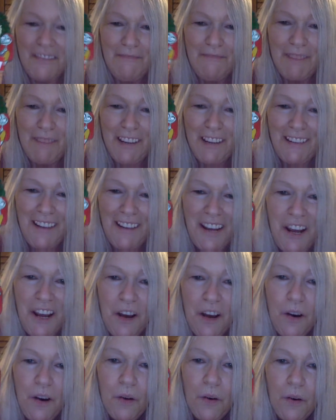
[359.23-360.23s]
at me.
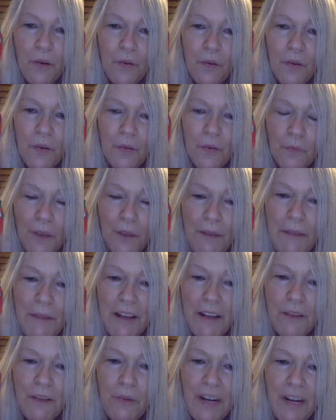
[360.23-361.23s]
What
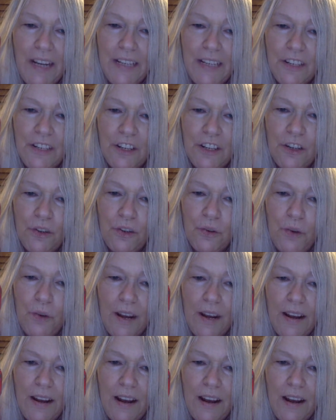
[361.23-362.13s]
better way to